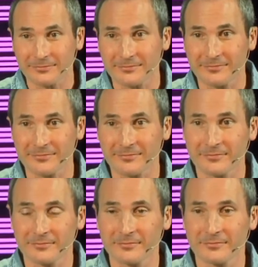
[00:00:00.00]

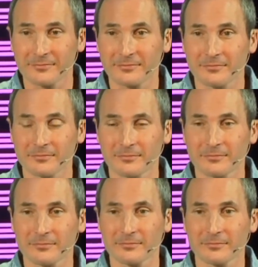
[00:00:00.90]

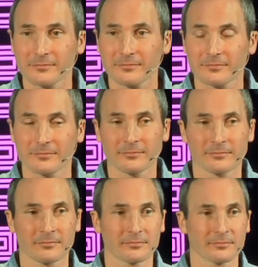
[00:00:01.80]

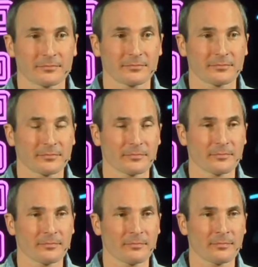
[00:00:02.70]

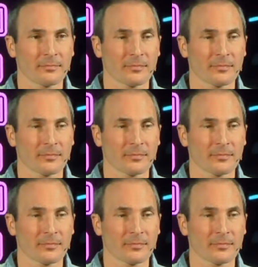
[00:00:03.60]
(no one is talking)